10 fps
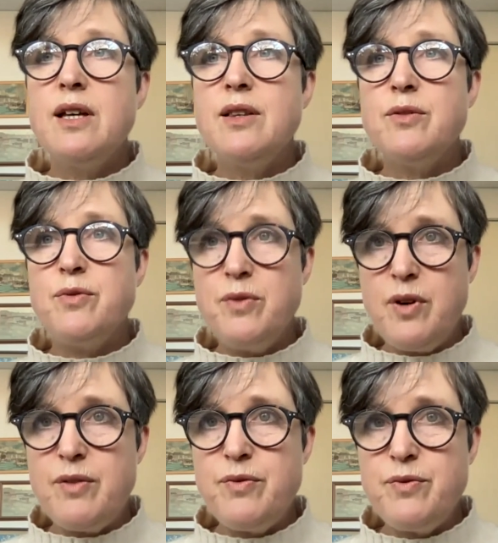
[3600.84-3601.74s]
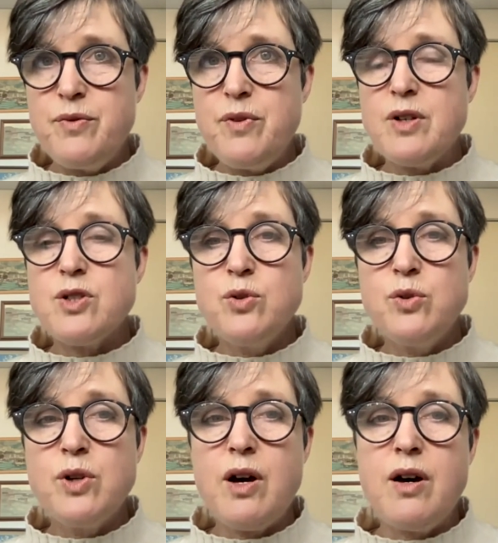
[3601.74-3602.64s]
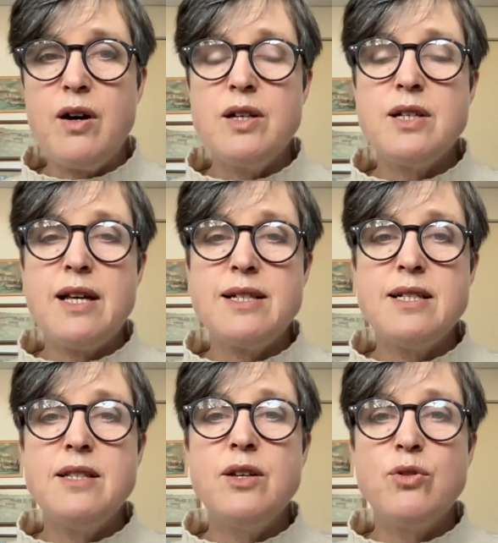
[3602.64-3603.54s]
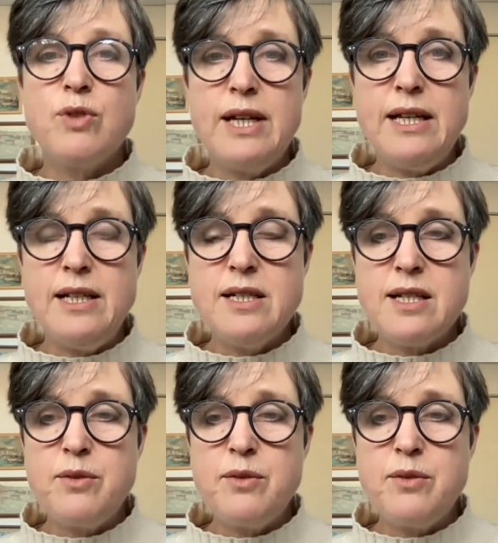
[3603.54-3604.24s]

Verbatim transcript: in the uh, our scorecard, as did the Greens.